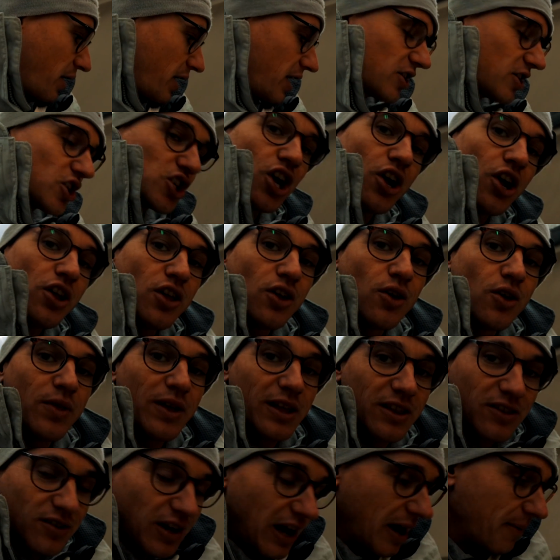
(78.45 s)
going to show you the
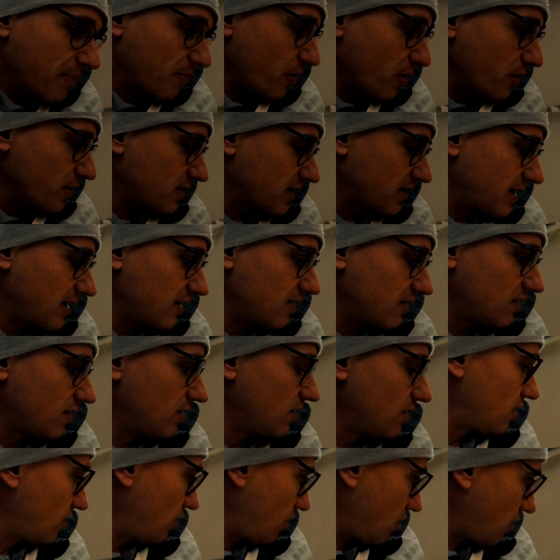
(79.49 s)
entire process
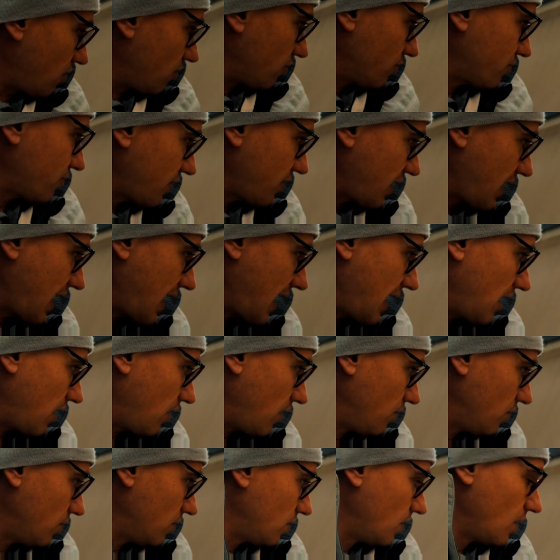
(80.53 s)
of
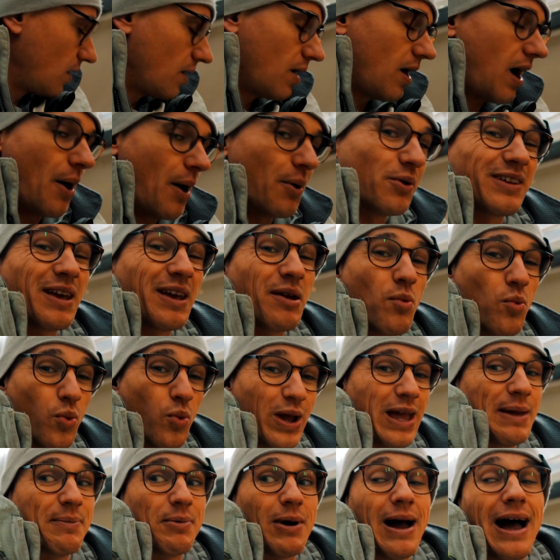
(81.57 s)
how, I'll say
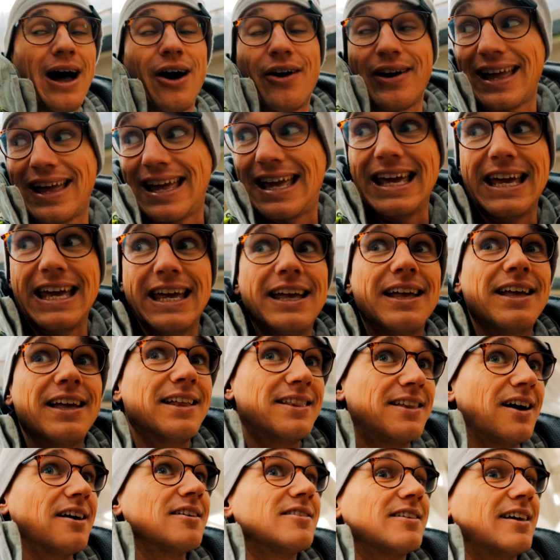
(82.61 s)
we, but how he
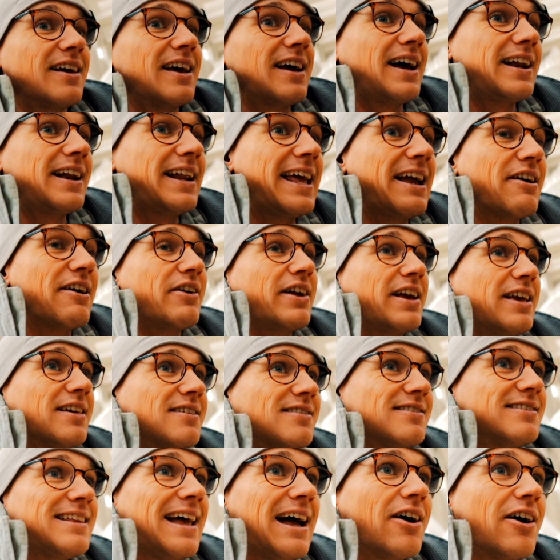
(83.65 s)
does it. And here he
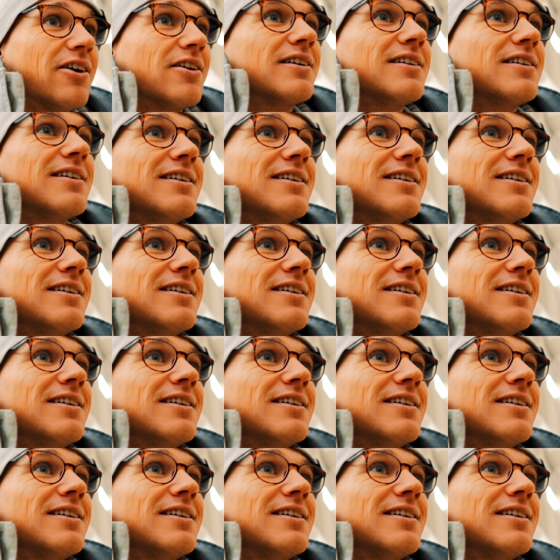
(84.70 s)
is now.